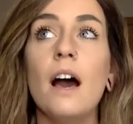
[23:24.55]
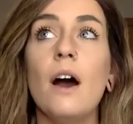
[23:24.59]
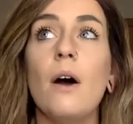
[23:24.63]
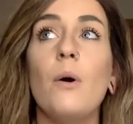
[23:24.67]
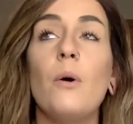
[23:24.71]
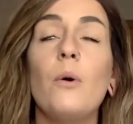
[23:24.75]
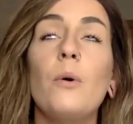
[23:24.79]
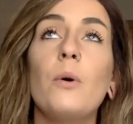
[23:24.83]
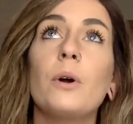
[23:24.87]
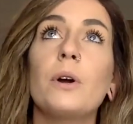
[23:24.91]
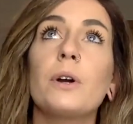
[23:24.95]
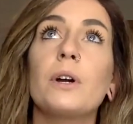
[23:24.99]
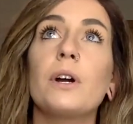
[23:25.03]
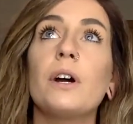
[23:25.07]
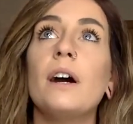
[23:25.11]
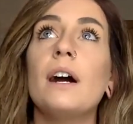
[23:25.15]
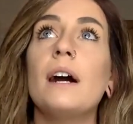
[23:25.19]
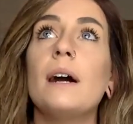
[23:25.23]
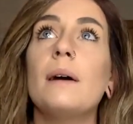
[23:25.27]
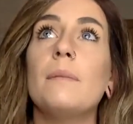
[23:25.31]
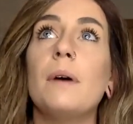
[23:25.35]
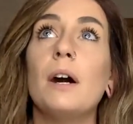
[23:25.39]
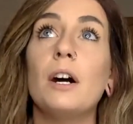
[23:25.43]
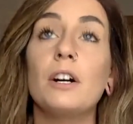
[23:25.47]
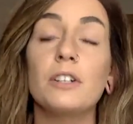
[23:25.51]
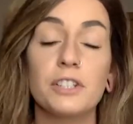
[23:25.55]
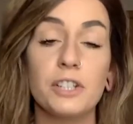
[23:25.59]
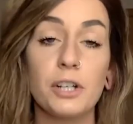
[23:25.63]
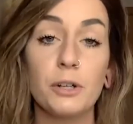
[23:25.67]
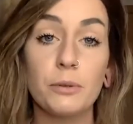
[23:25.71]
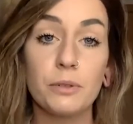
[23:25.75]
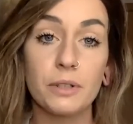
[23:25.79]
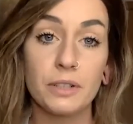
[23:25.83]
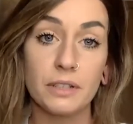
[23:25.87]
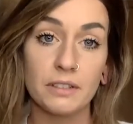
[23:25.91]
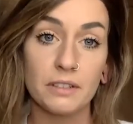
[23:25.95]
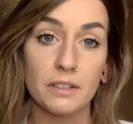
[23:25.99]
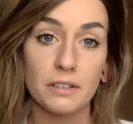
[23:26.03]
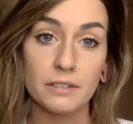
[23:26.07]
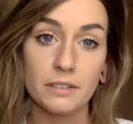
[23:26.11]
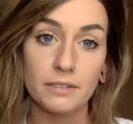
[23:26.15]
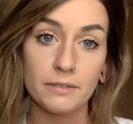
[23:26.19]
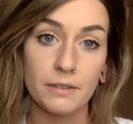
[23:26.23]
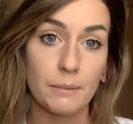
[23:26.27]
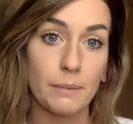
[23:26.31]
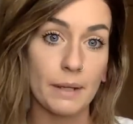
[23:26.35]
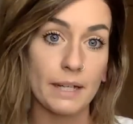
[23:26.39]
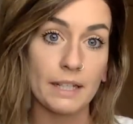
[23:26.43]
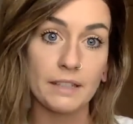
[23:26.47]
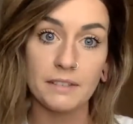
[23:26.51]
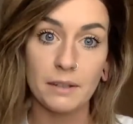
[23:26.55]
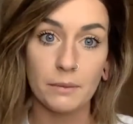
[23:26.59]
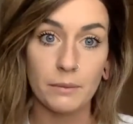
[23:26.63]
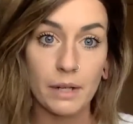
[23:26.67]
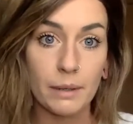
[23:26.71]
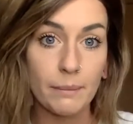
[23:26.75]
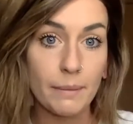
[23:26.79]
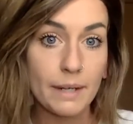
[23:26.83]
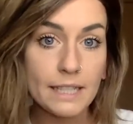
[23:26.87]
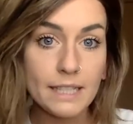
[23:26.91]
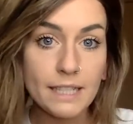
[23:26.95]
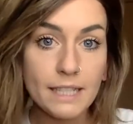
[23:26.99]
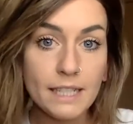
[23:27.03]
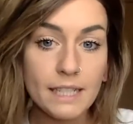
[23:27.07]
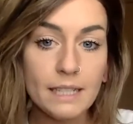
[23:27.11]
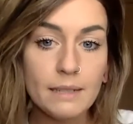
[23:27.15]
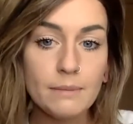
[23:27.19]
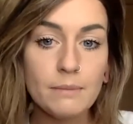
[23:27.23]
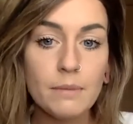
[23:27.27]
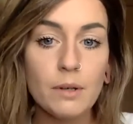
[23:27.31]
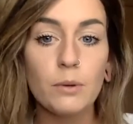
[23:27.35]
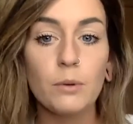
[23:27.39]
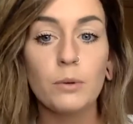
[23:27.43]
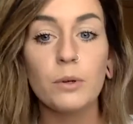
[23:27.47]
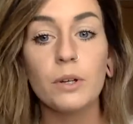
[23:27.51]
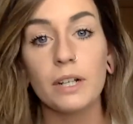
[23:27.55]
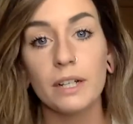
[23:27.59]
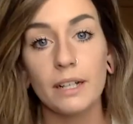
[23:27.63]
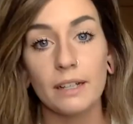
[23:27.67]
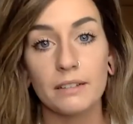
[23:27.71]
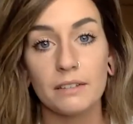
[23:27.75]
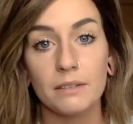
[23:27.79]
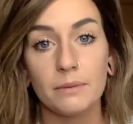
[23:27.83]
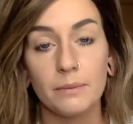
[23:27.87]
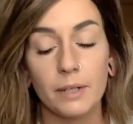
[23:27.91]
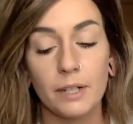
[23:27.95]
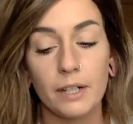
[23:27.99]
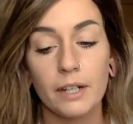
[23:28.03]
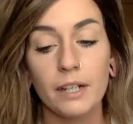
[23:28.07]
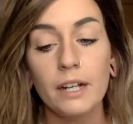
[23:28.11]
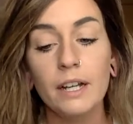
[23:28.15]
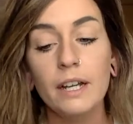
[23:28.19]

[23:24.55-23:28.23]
Or I'll show results from like someone on my team or a customer.